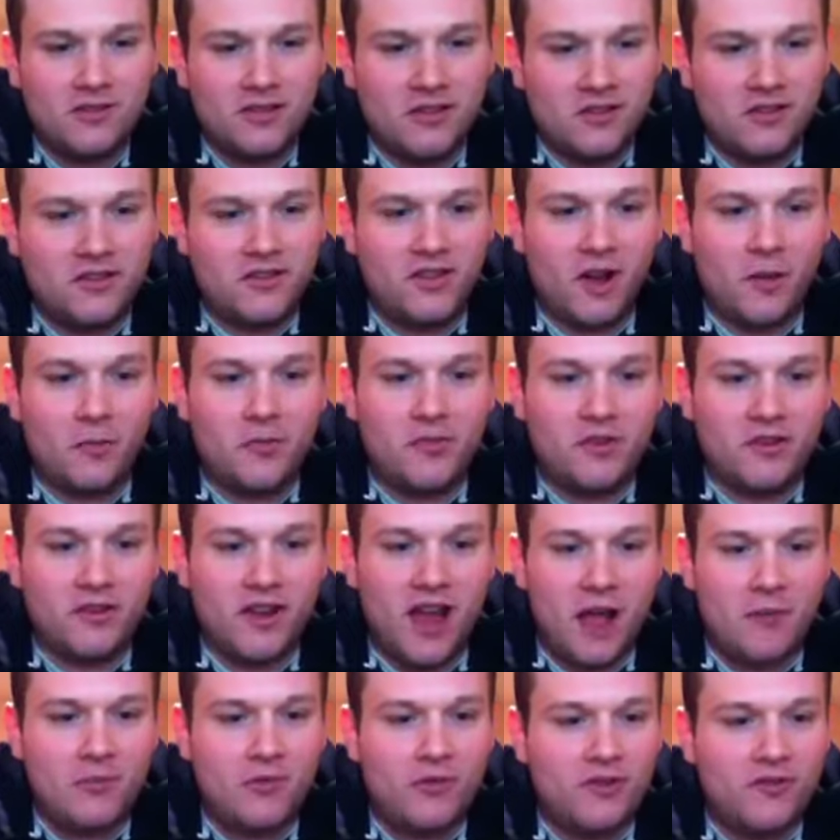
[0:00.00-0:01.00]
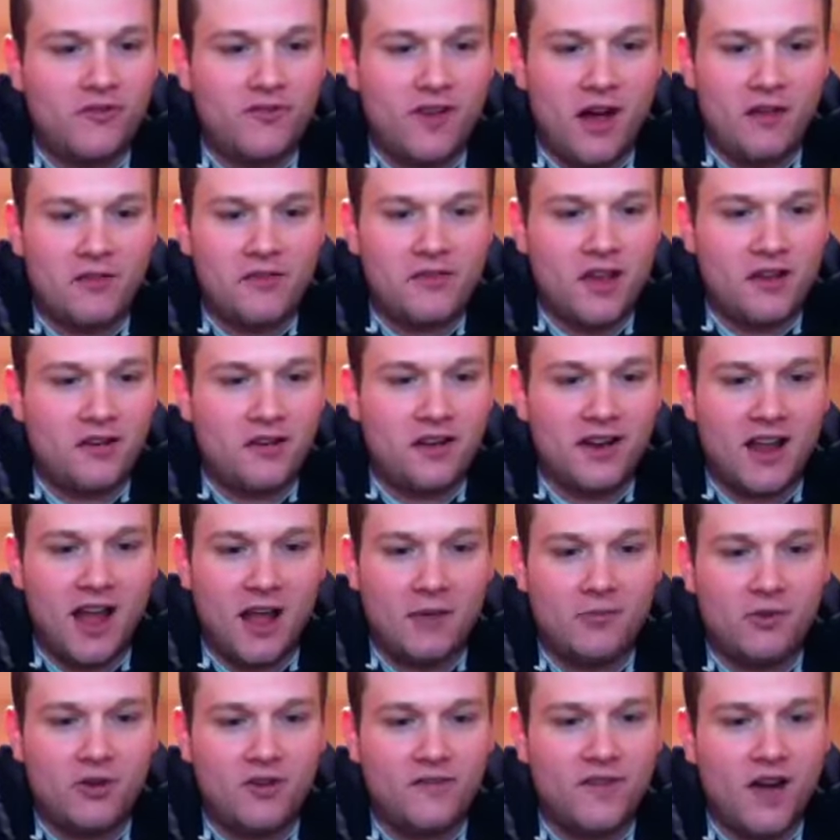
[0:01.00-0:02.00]
Subs are 9.5 centering,
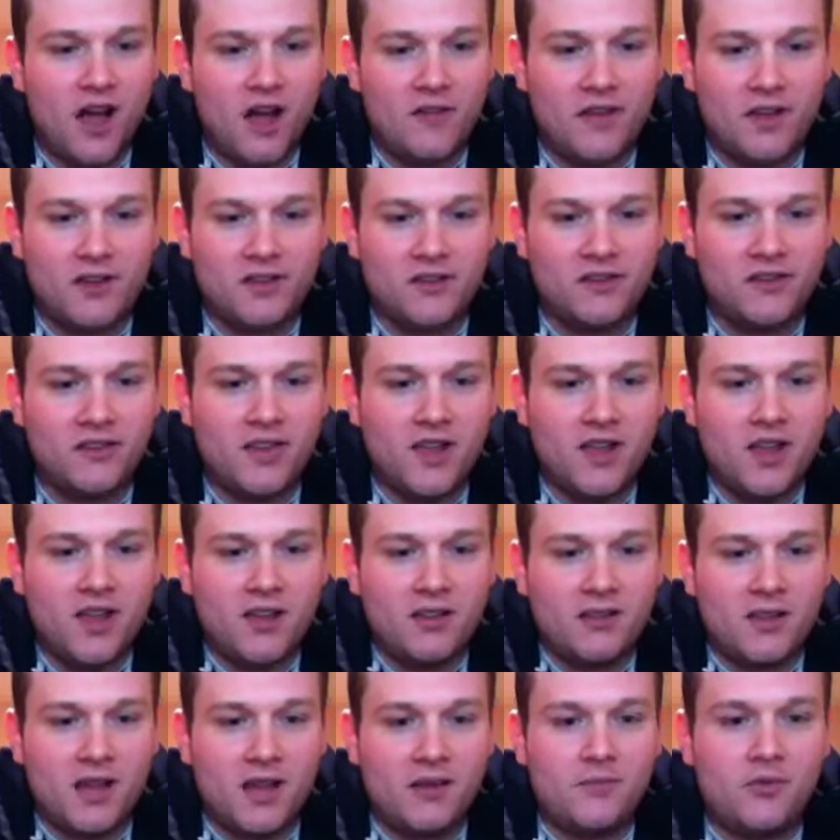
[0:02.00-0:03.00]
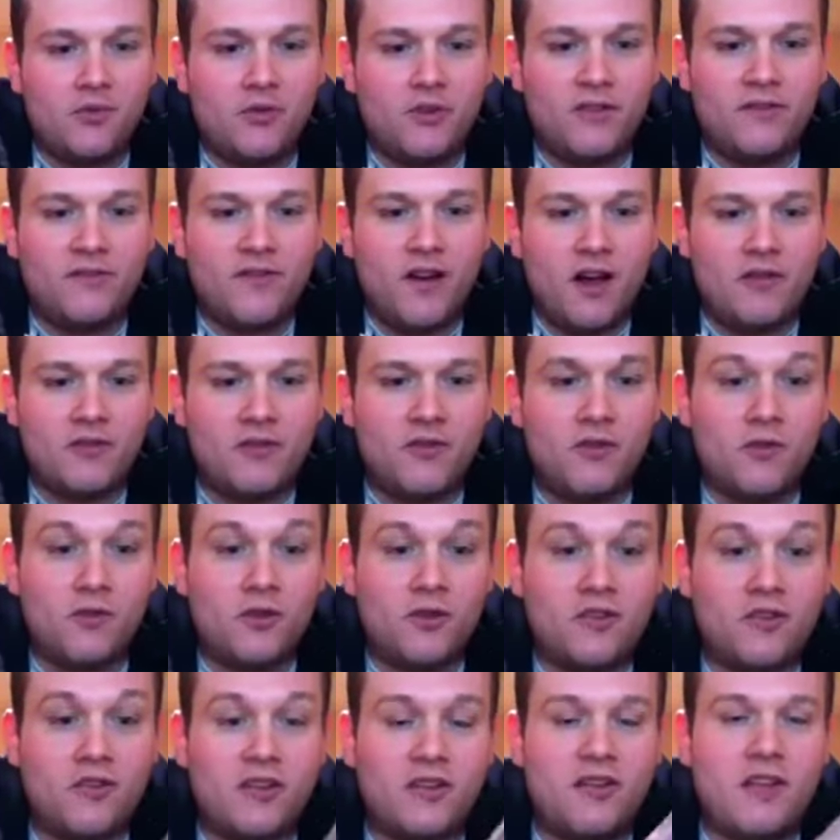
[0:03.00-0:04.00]
9.5 edges, 9.5
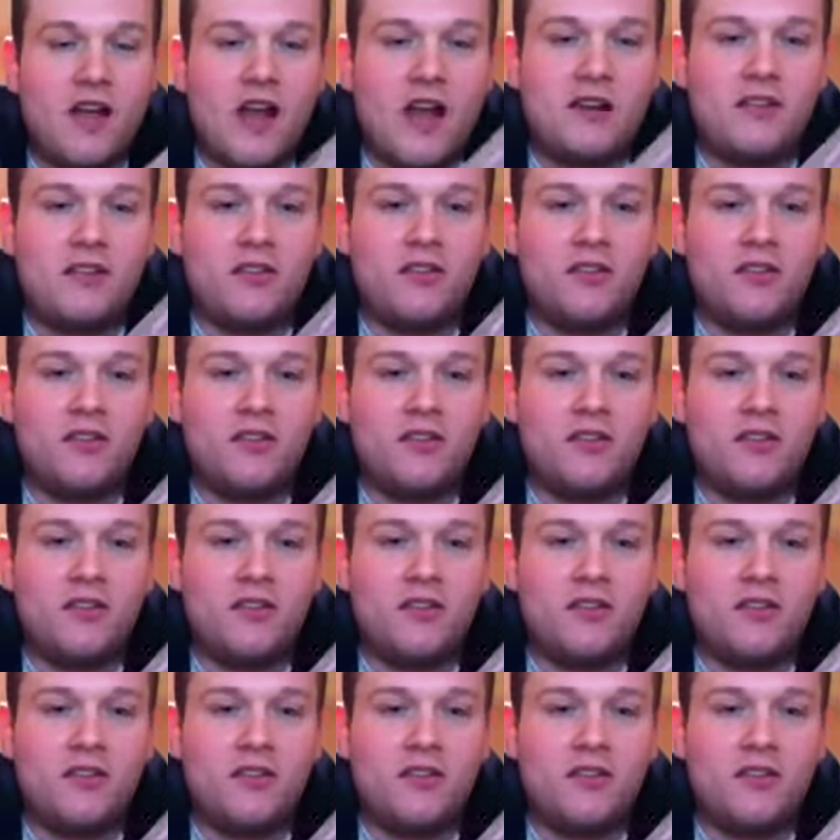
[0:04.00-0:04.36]
corners, and 9